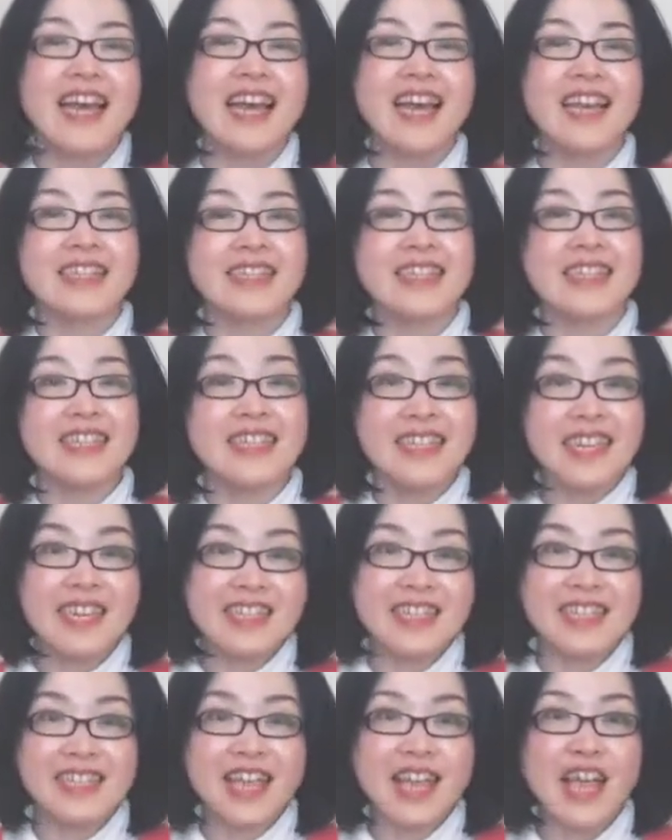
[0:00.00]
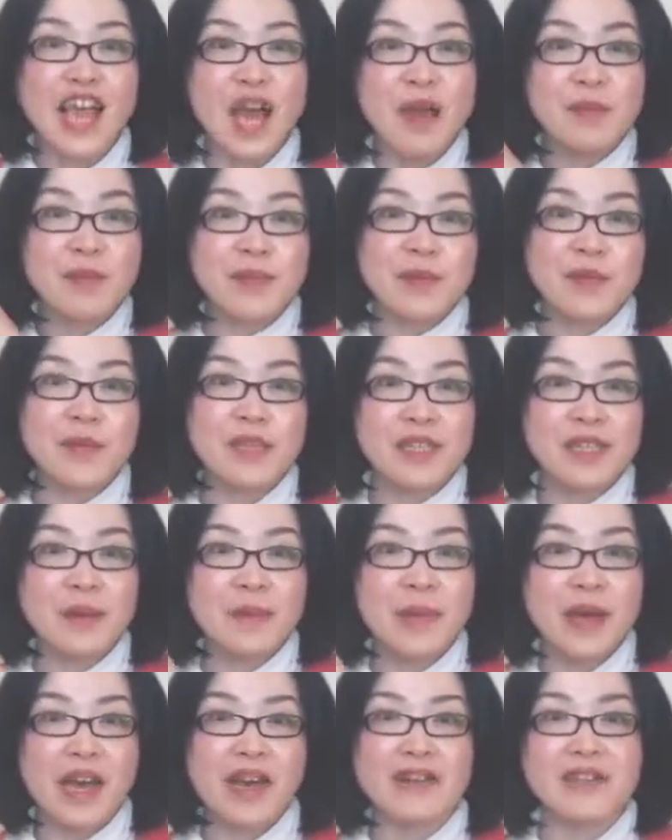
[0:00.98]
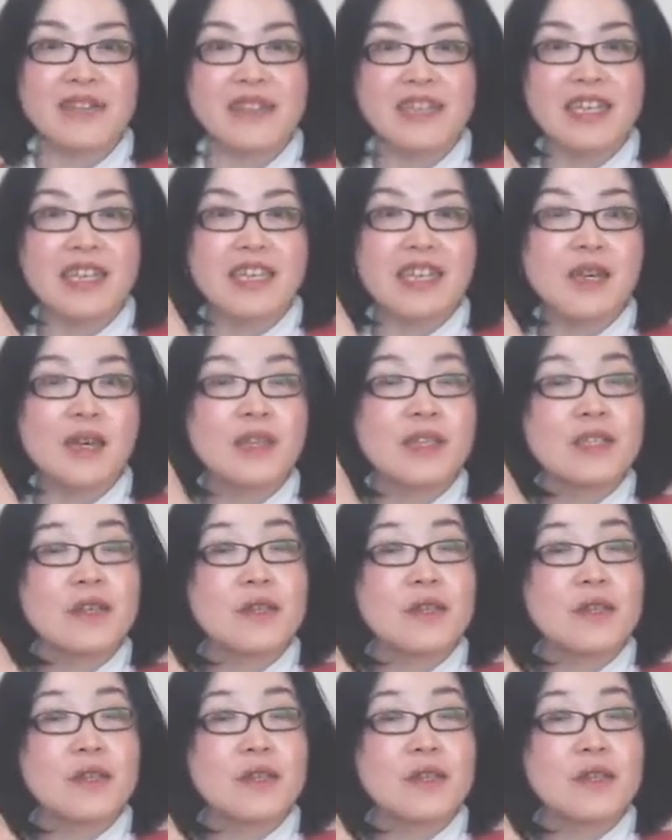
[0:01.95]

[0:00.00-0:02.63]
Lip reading: And then yesterday I'm talking about the